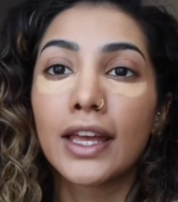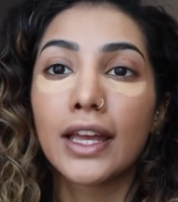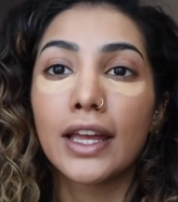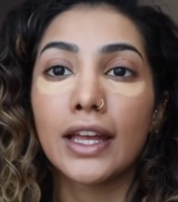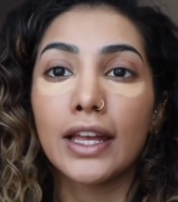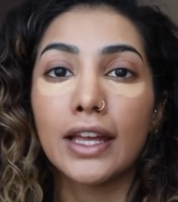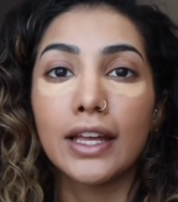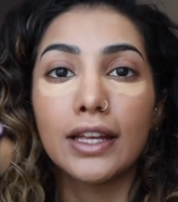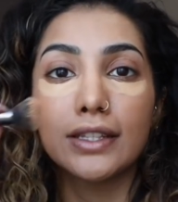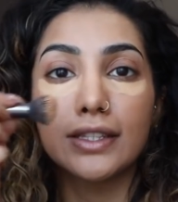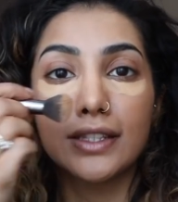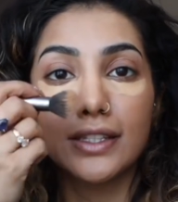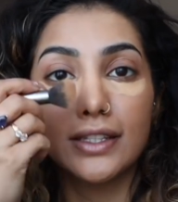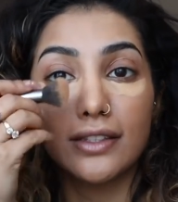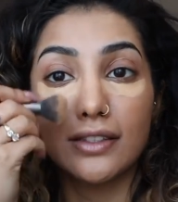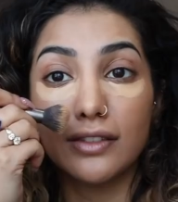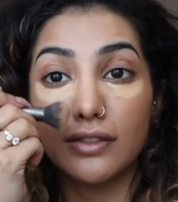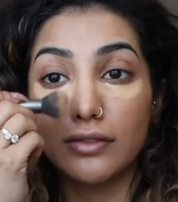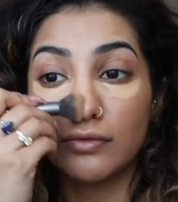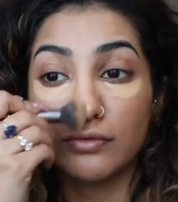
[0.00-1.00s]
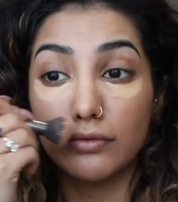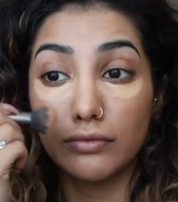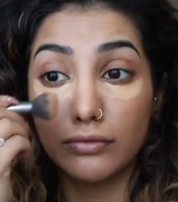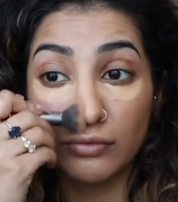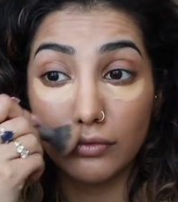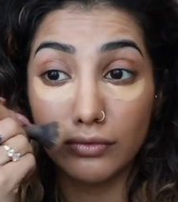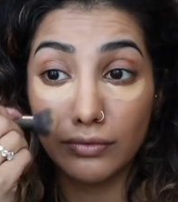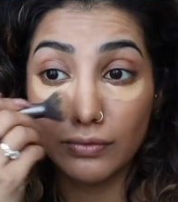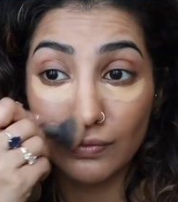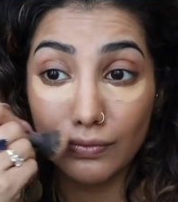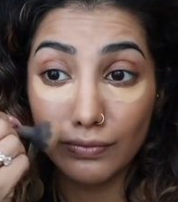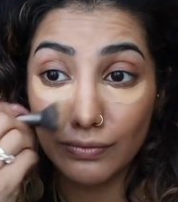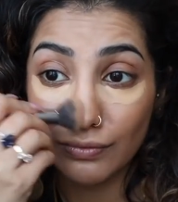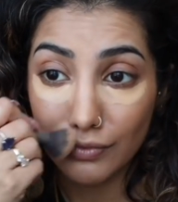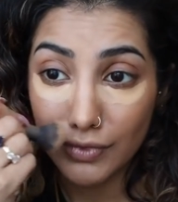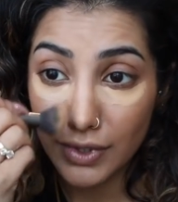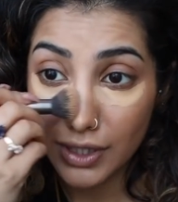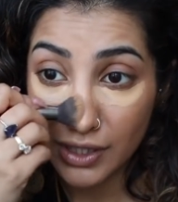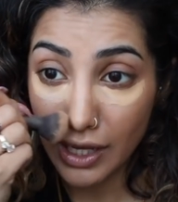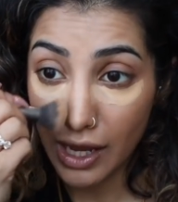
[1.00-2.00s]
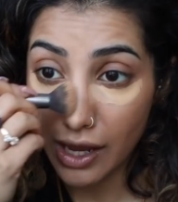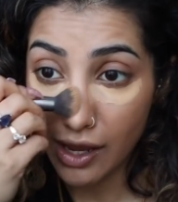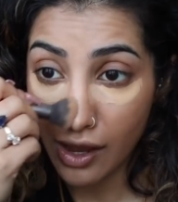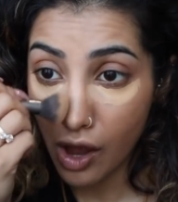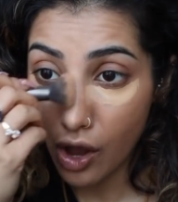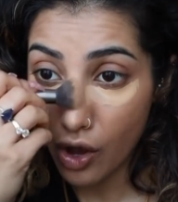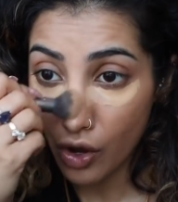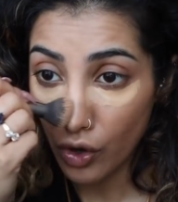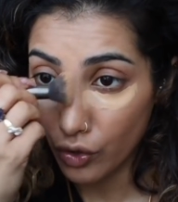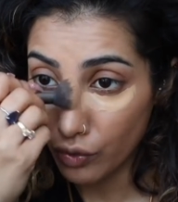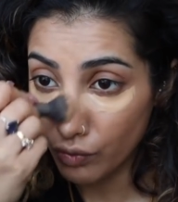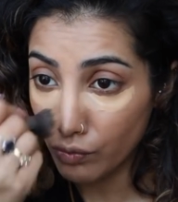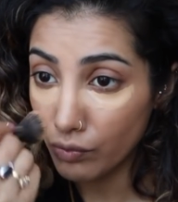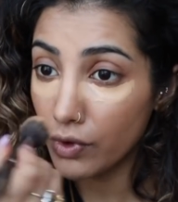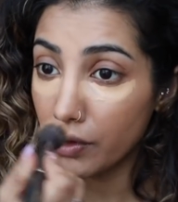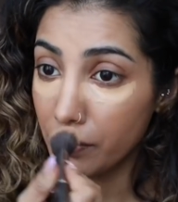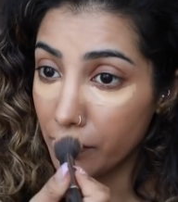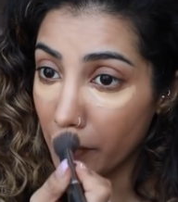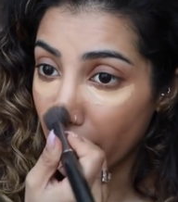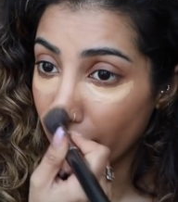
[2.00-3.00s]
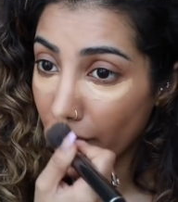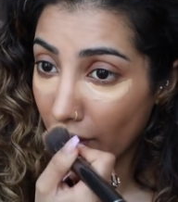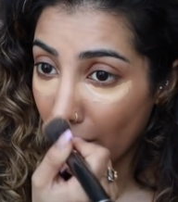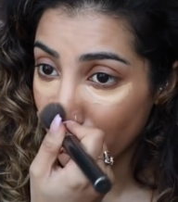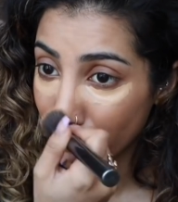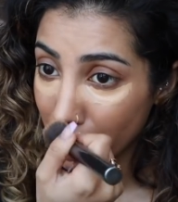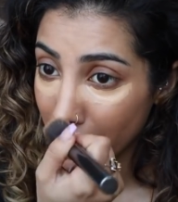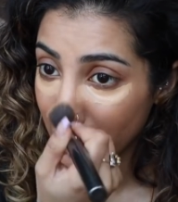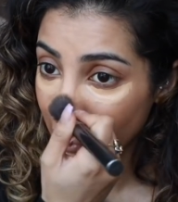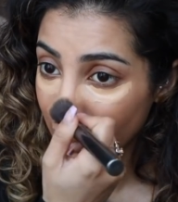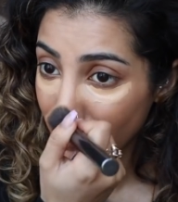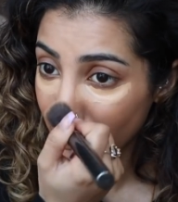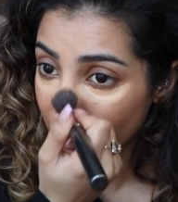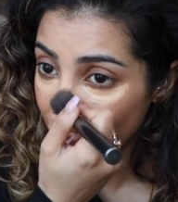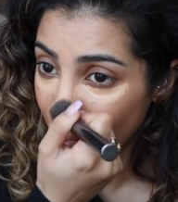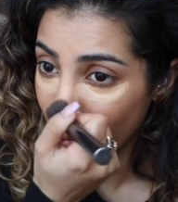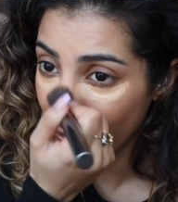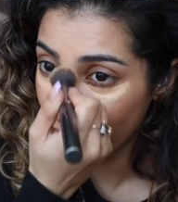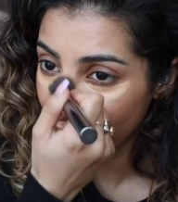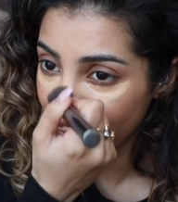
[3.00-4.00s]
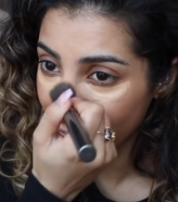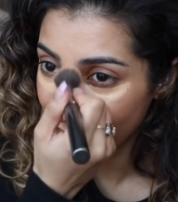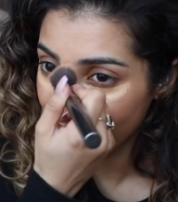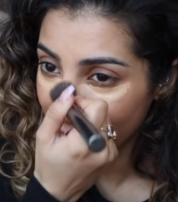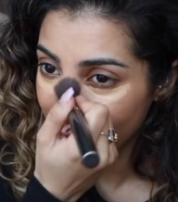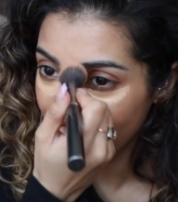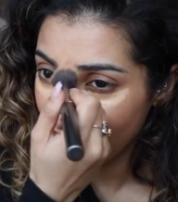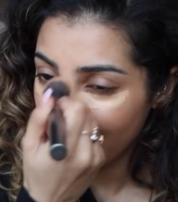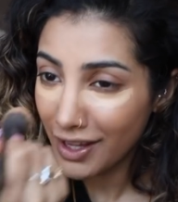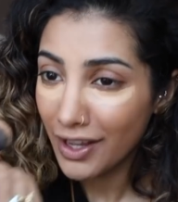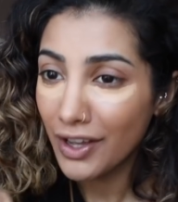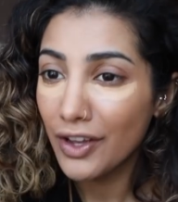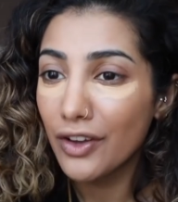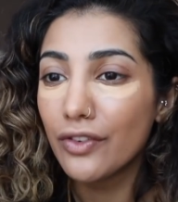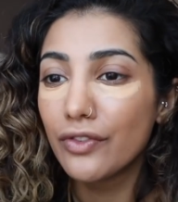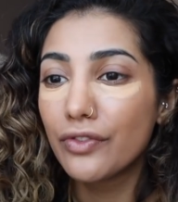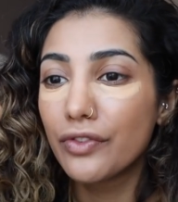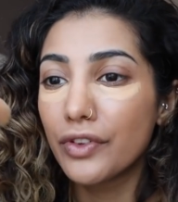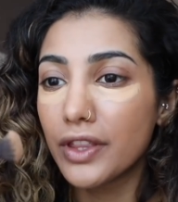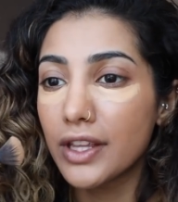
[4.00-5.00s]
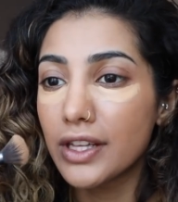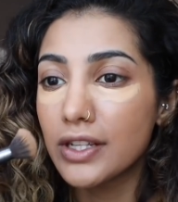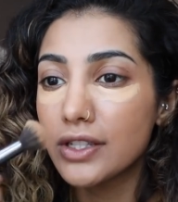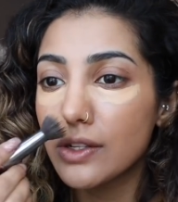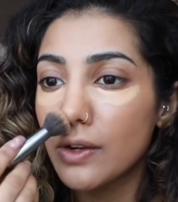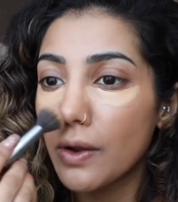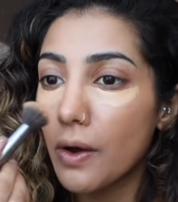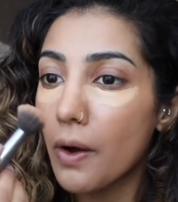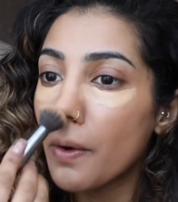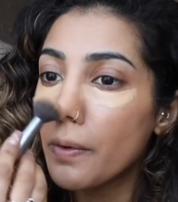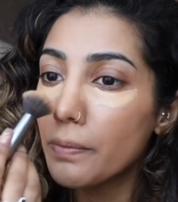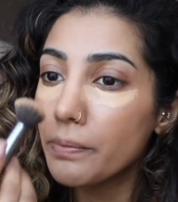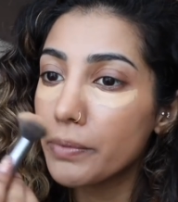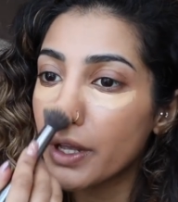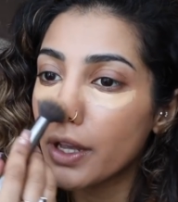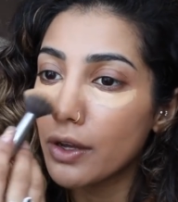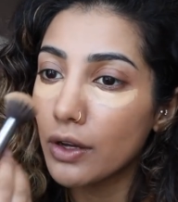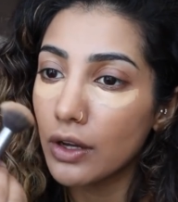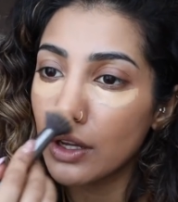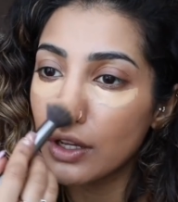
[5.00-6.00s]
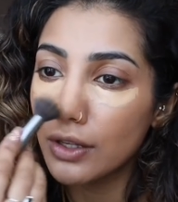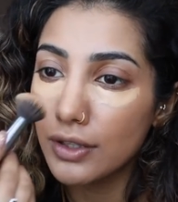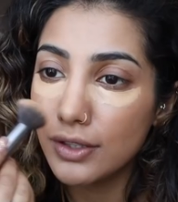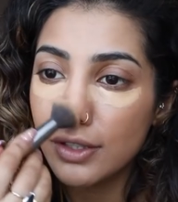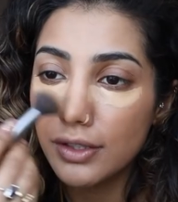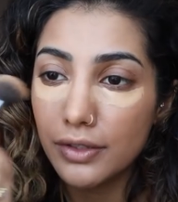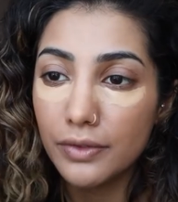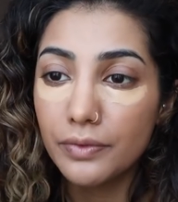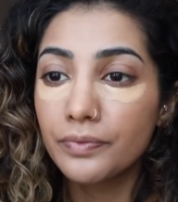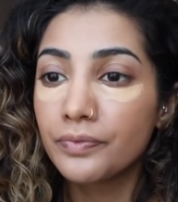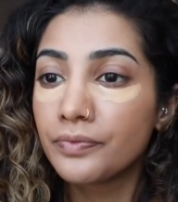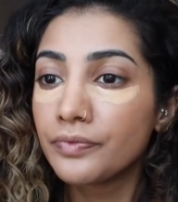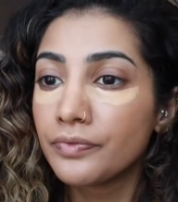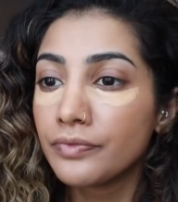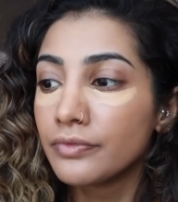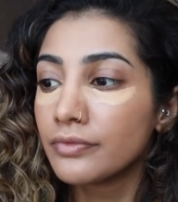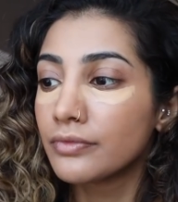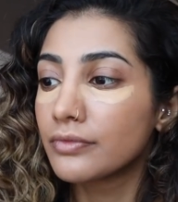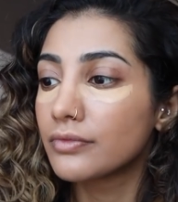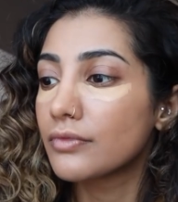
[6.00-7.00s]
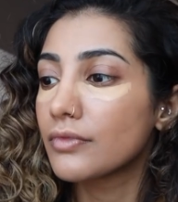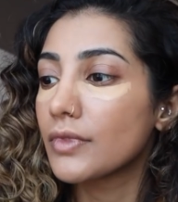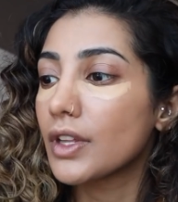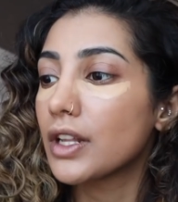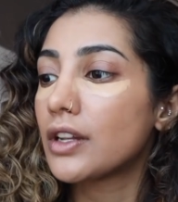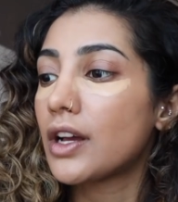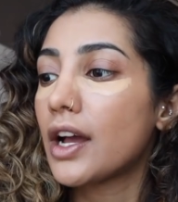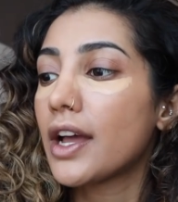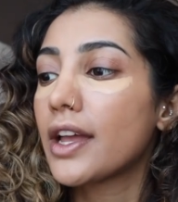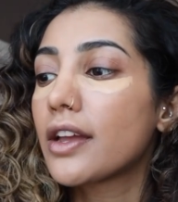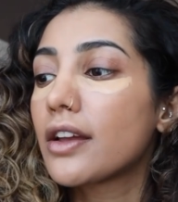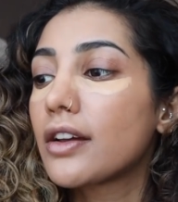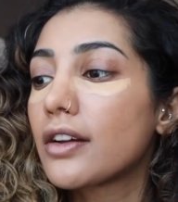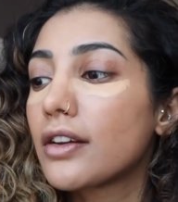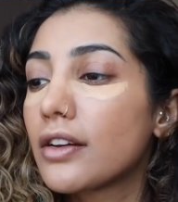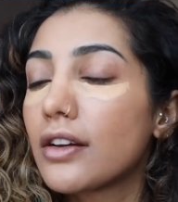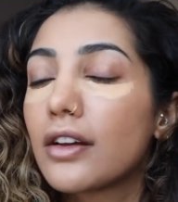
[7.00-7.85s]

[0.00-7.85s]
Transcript: is staying at home with my family for this long, because, like,